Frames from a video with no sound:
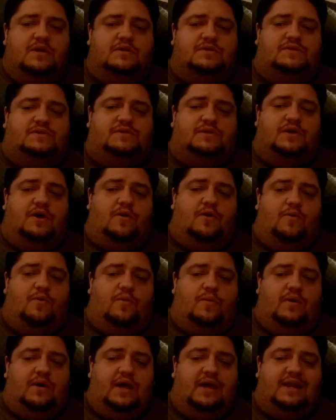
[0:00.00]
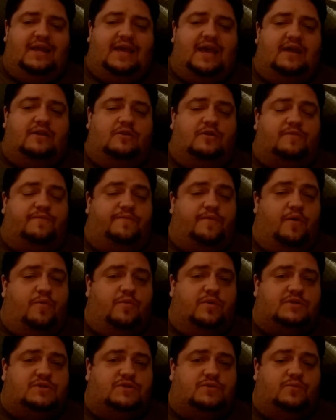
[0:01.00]
So, and again, look
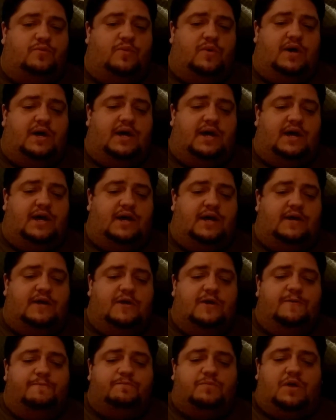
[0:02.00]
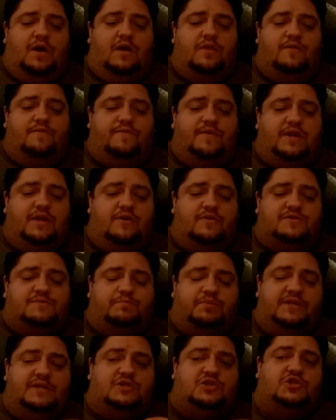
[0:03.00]
forward to other videos.
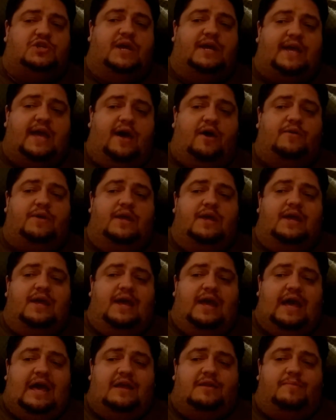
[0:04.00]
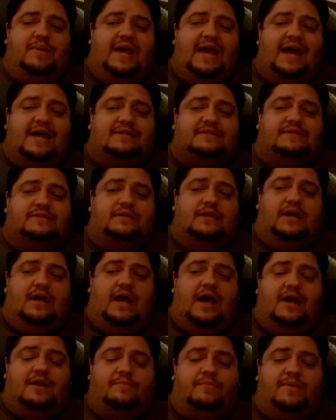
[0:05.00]
Please check out
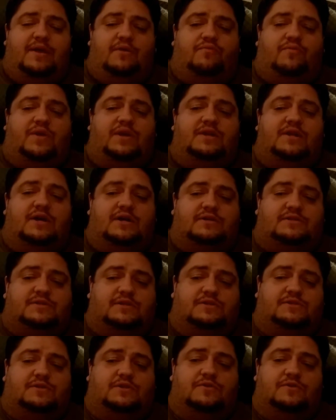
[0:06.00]
Anime Redux,